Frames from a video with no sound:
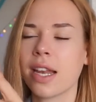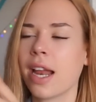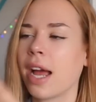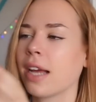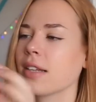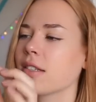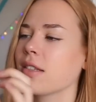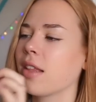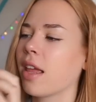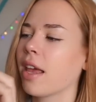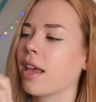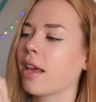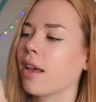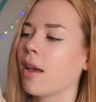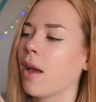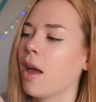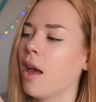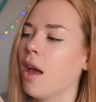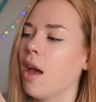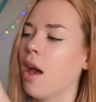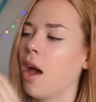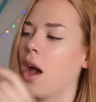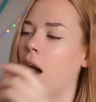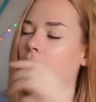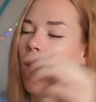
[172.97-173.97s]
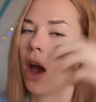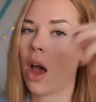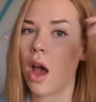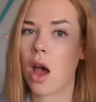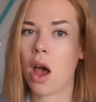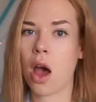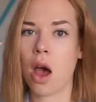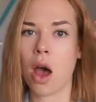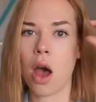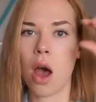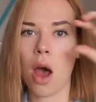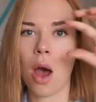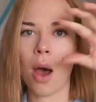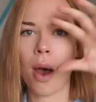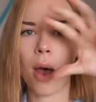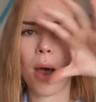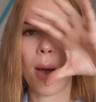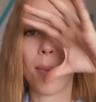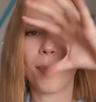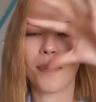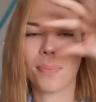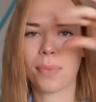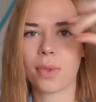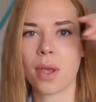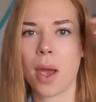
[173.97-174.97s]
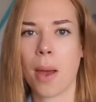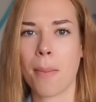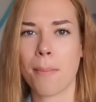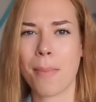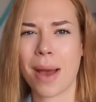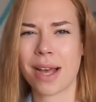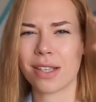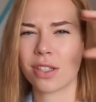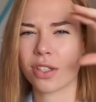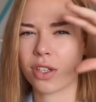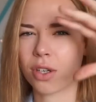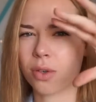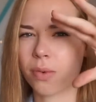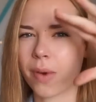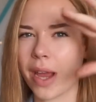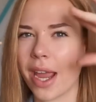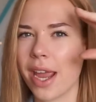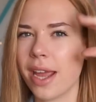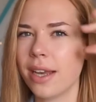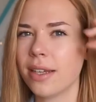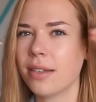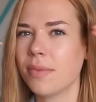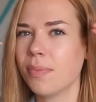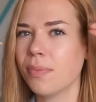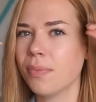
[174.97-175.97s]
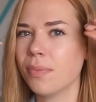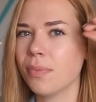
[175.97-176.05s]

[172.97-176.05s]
It has like a masquerade